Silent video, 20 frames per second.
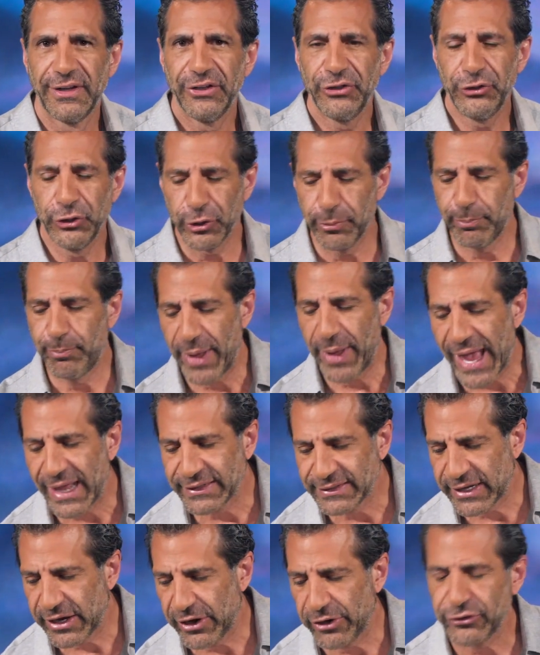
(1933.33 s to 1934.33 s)
Your
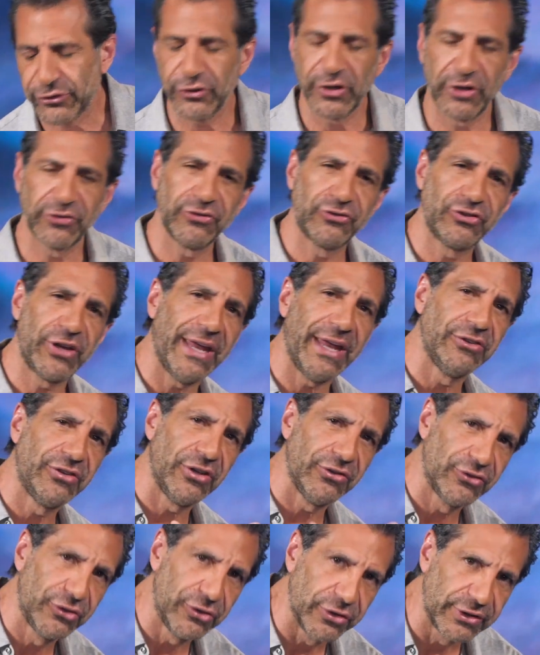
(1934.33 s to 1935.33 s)
bad character doesn't change
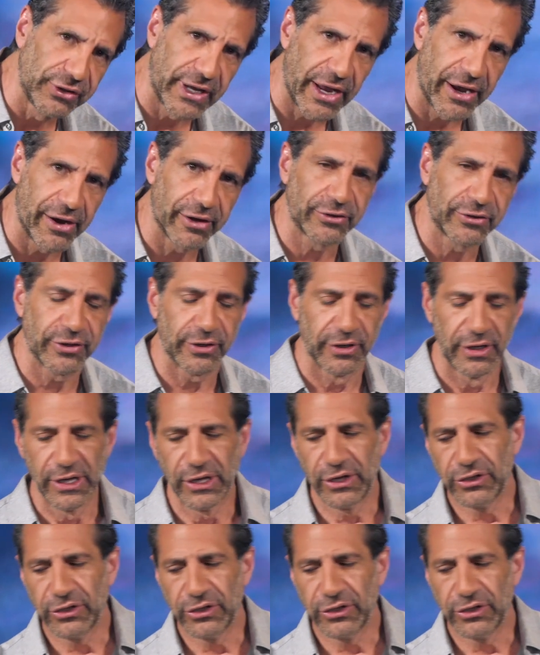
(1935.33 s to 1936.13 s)
His good character.